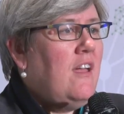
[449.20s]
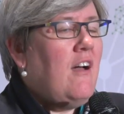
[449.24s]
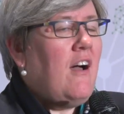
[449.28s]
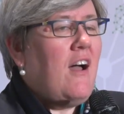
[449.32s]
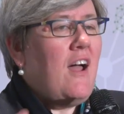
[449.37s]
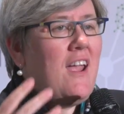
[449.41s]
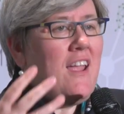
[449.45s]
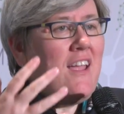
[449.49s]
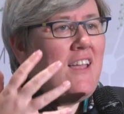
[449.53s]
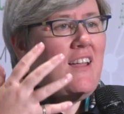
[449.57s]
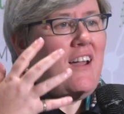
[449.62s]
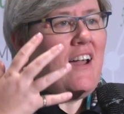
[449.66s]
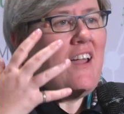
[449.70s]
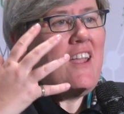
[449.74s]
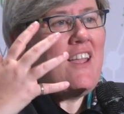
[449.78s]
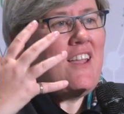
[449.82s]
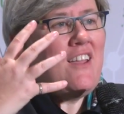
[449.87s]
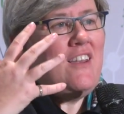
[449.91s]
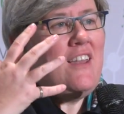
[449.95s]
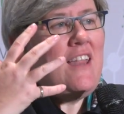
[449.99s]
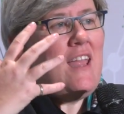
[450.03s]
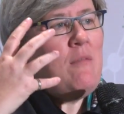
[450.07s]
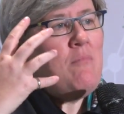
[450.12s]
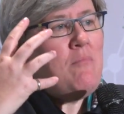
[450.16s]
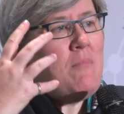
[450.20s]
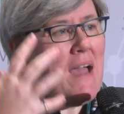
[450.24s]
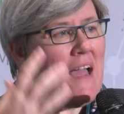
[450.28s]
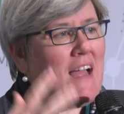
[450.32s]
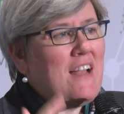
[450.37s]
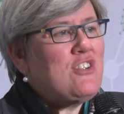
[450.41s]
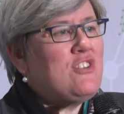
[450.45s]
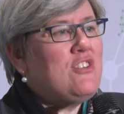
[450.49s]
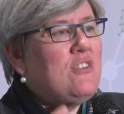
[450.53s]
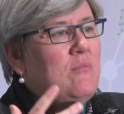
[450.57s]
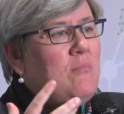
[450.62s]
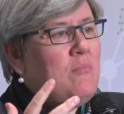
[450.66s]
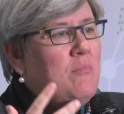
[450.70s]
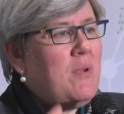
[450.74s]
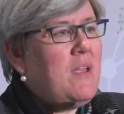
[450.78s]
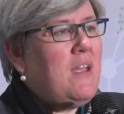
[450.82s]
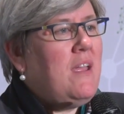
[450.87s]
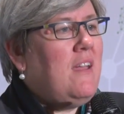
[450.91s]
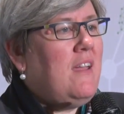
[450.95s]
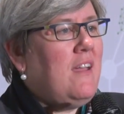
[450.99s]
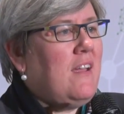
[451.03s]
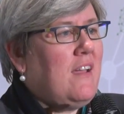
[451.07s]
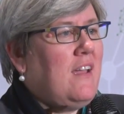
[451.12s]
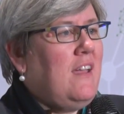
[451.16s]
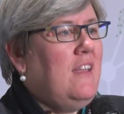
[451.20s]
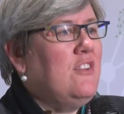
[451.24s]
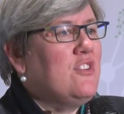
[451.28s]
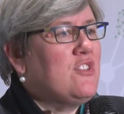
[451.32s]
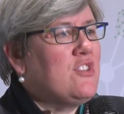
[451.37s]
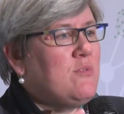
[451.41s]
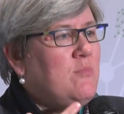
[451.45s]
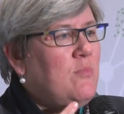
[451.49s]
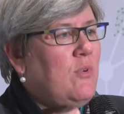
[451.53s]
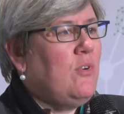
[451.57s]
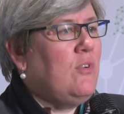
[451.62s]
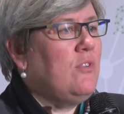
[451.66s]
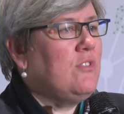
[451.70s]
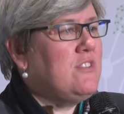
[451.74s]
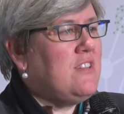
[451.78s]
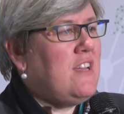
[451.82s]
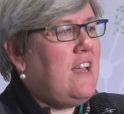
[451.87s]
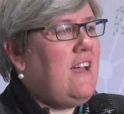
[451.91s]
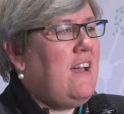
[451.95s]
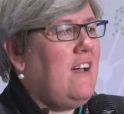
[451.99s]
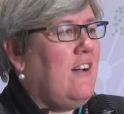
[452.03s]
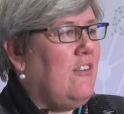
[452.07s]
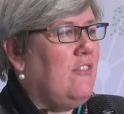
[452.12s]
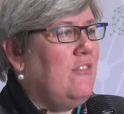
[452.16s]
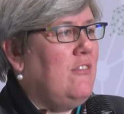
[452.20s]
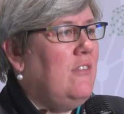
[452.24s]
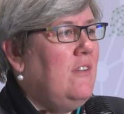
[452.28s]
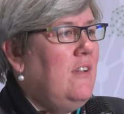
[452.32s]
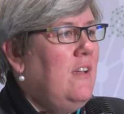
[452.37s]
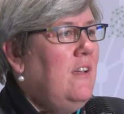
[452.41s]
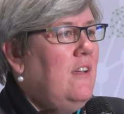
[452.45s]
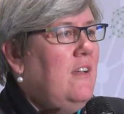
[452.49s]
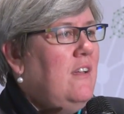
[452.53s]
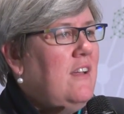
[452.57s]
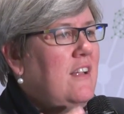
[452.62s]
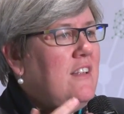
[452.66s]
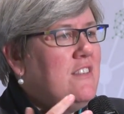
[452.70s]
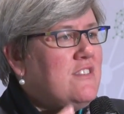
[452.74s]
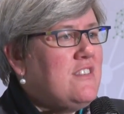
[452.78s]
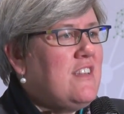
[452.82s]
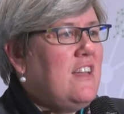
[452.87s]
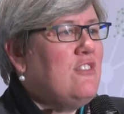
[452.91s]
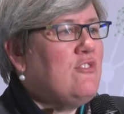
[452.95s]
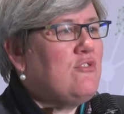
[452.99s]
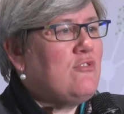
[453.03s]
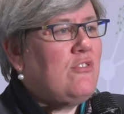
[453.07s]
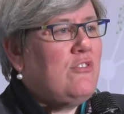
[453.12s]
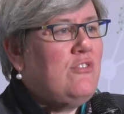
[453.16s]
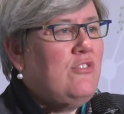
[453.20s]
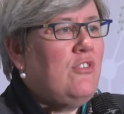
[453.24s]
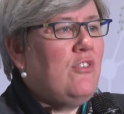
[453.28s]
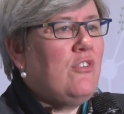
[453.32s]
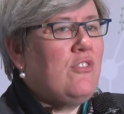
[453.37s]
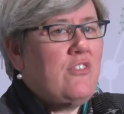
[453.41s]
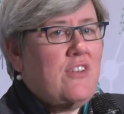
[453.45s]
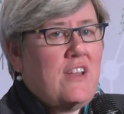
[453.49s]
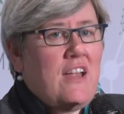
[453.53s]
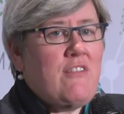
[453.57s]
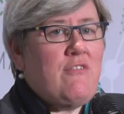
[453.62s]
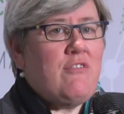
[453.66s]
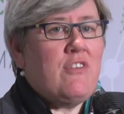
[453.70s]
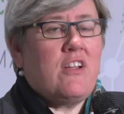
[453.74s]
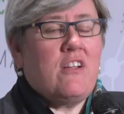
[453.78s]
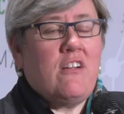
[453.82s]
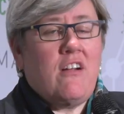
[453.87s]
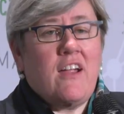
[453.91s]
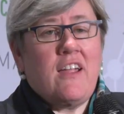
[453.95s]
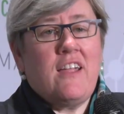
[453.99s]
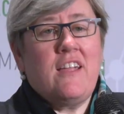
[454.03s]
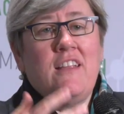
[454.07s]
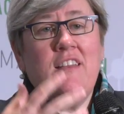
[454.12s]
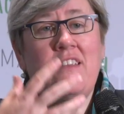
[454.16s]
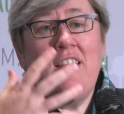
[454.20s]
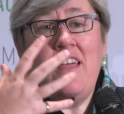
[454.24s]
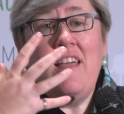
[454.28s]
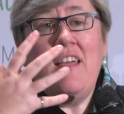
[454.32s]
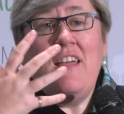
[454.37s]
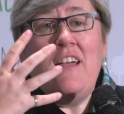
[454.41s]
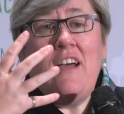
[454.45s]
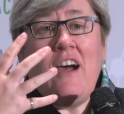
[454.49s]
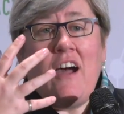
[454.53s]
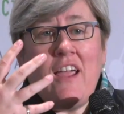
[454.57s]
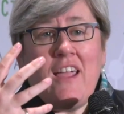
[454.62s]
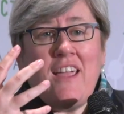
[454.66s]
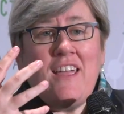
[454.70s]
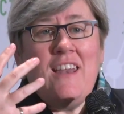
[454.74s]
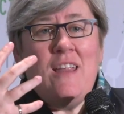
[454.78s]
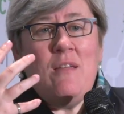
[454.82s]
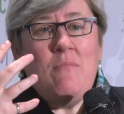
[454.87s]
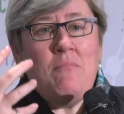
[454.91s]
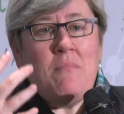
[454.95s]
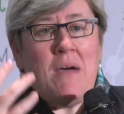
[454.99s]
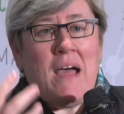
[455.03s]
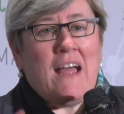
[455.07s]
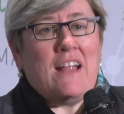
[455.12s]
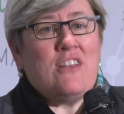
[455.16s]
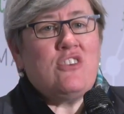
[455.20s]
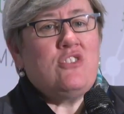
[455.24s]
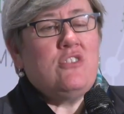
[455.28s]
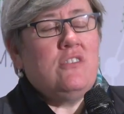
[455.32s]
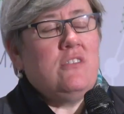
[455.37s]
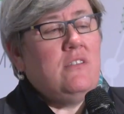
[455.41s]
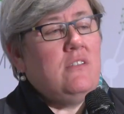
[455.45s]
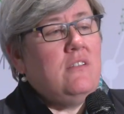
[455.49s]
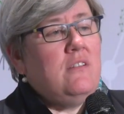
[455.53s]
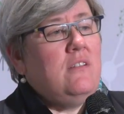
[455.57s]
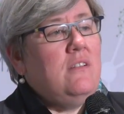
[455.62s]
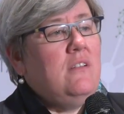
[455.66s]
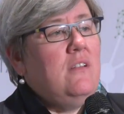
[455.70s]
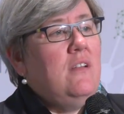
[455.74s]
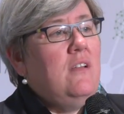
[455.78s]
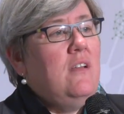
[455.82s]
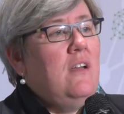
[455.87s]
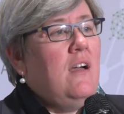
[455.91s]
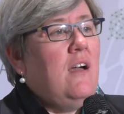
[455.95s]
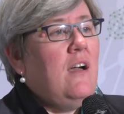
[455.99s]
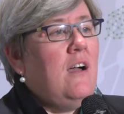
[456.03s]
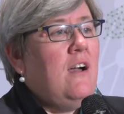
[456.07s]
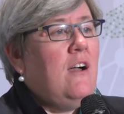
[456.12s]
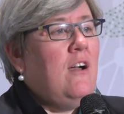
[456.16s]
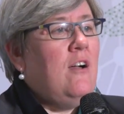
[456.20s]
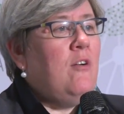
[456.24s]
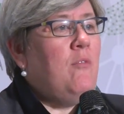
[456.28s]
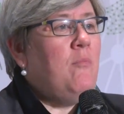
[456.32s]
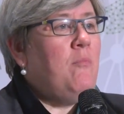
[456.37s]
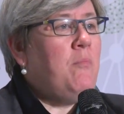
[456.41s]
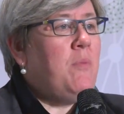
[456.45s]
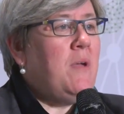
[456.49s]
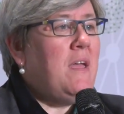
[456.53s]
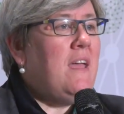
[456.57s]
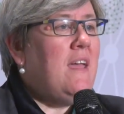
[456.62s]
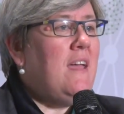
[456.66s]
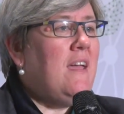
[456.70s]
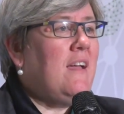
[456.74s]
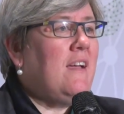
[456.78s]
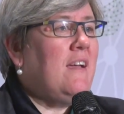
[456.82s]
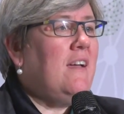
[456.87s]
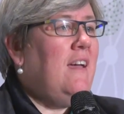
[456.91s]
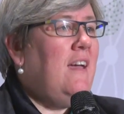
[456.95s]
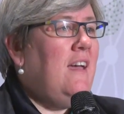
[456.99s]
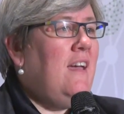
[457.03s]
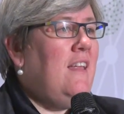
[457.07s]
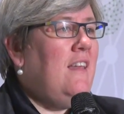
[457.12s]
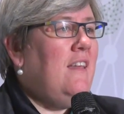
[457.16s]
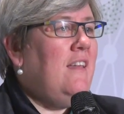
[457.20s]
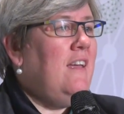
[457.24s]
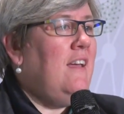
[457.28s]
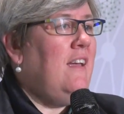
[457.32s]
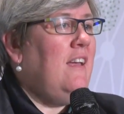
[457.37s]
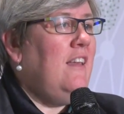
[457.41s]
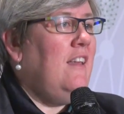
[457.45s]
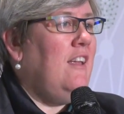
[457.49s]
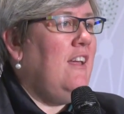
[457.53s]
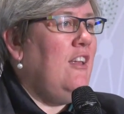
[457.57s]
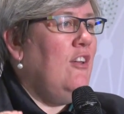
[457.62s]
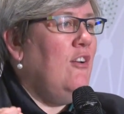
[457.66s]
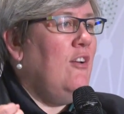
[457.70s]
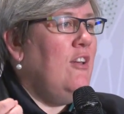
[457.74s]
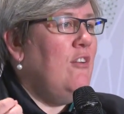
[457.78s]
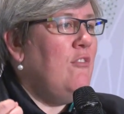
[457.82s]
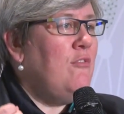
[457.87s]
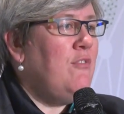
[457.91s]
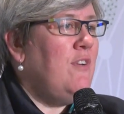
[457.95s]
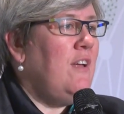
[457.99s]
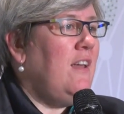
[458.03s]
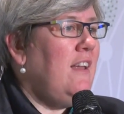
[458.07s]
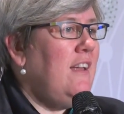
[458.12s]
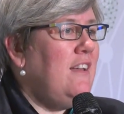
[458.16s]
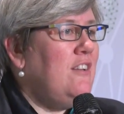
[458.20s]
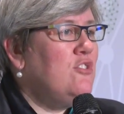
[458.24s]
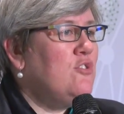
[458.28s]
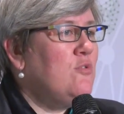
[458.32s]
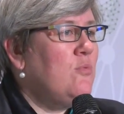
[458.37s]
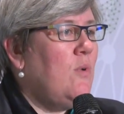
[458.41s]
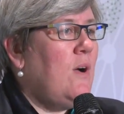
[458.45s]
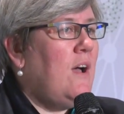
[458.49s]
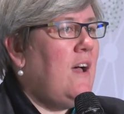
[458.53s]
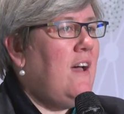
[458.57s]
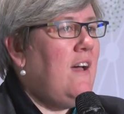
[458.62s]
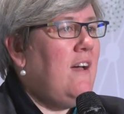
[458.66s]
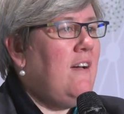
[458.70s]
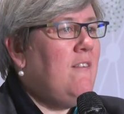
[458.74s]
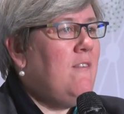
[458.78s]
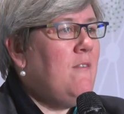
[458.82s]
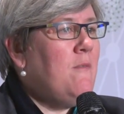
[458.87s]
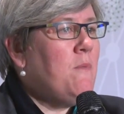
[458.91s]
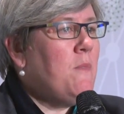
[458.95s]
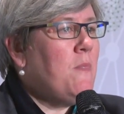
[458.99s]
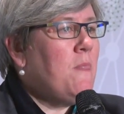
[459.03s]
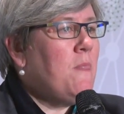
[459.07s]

I, I can imagine being in a small town in central northern Africa. I can, I can imagine uh, being in, in, you know, in a village where